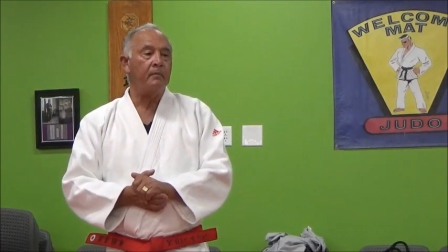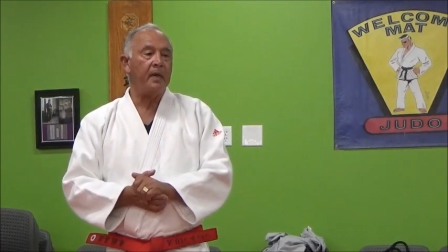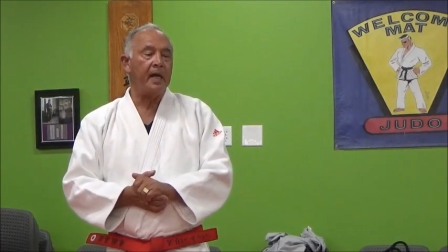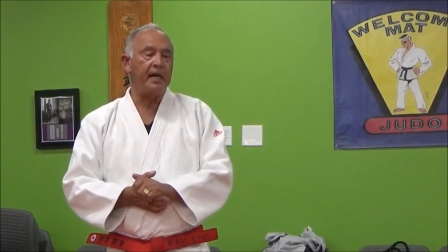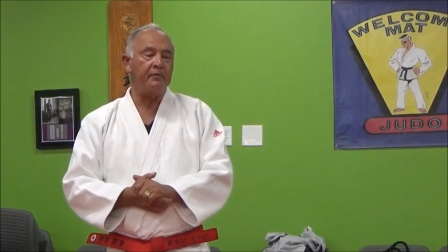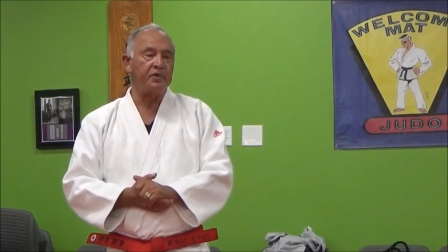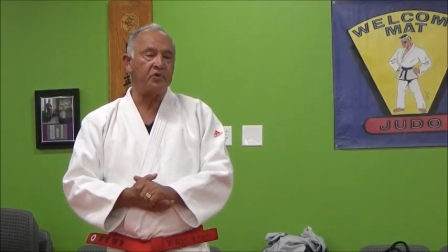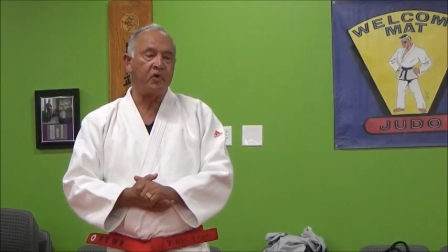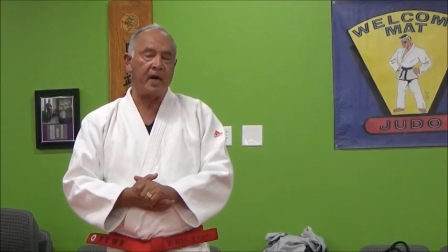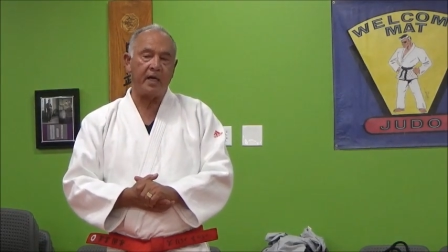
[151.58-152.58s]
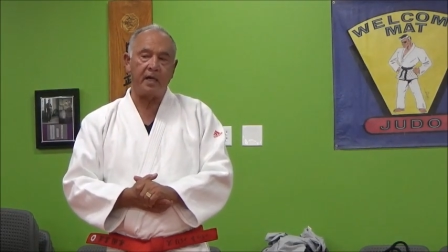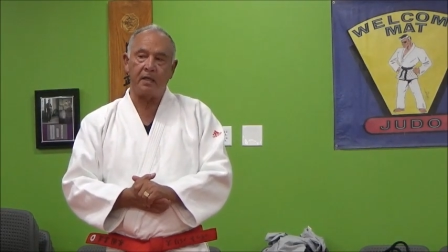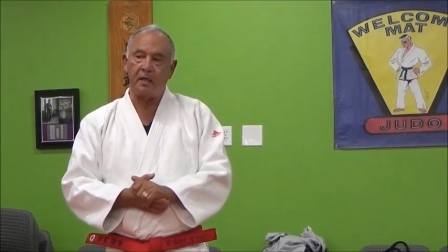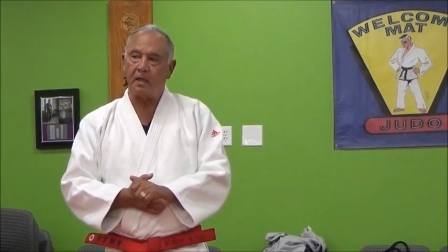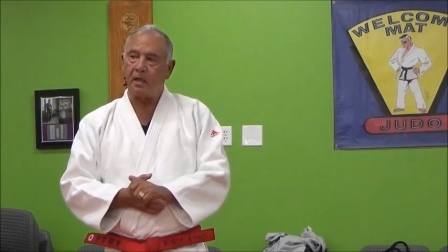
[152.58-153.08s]
and he was training
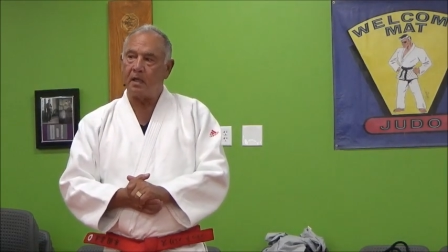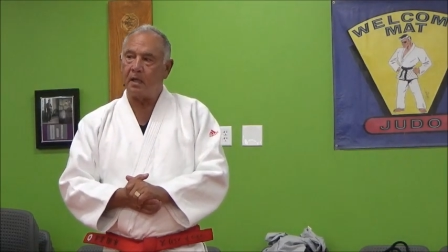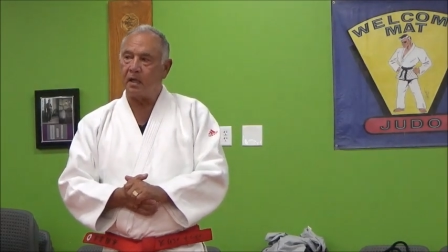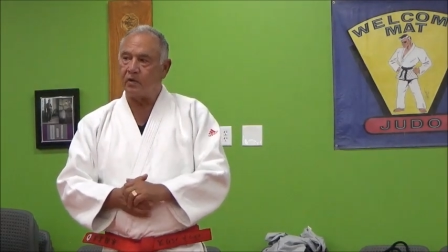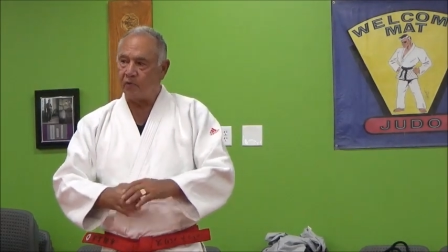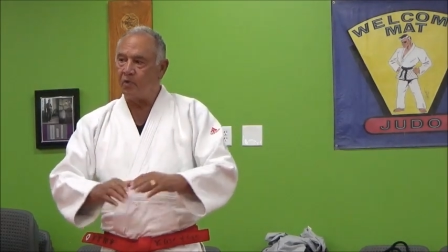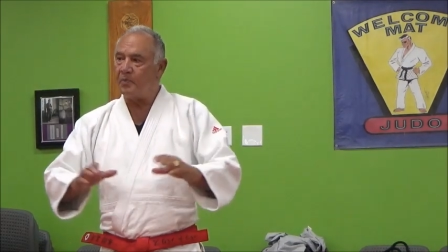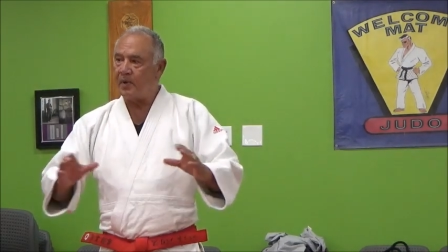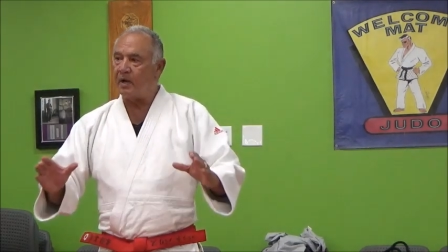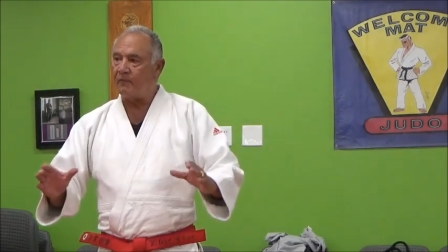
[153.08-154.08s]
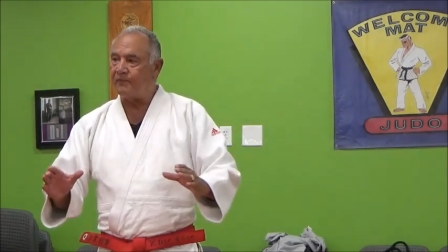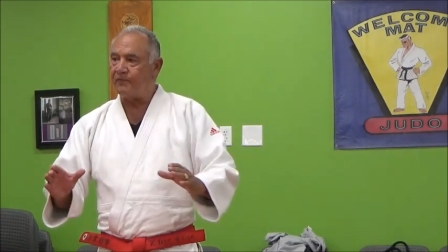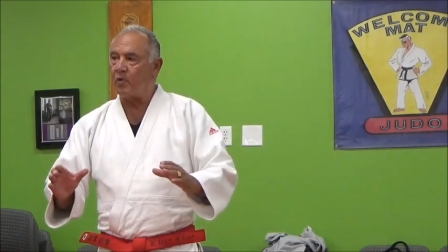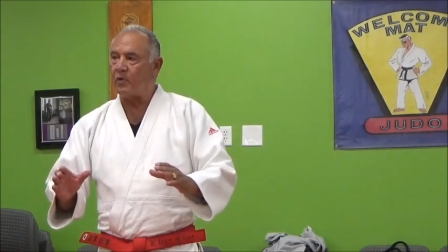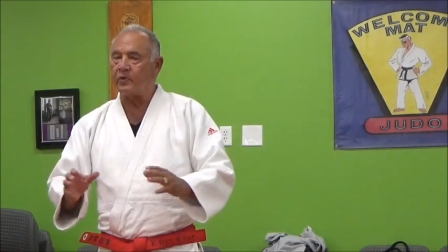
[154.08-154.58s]
a group of
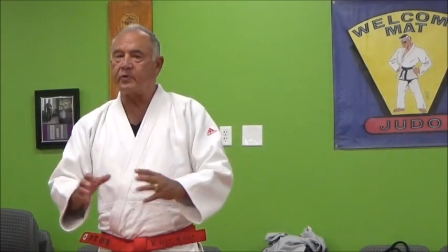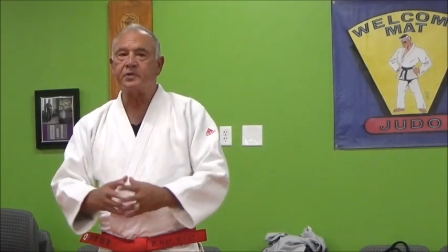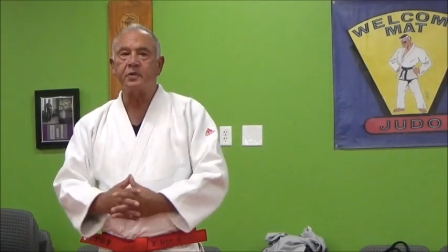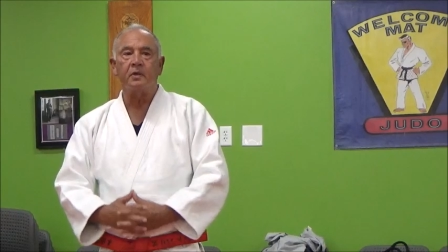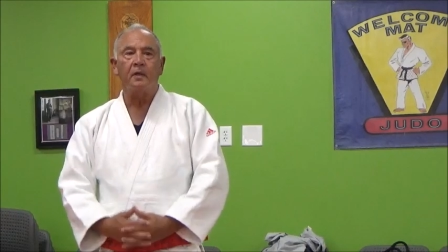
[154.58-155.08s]
foreigners.